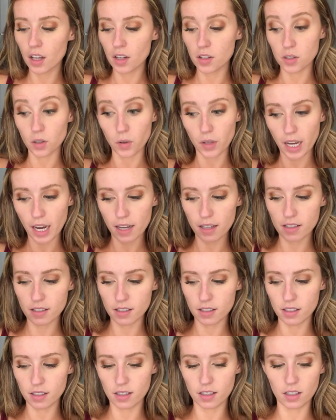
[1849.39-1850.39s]
So
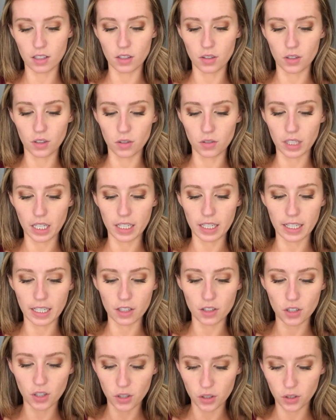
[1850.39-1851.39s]
yes, you don't need to
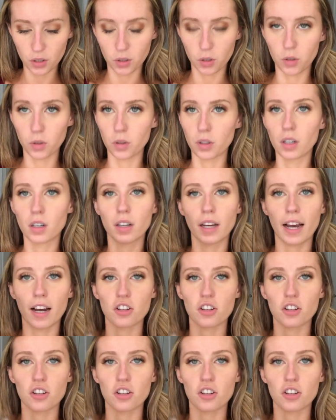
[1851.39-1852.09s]
get to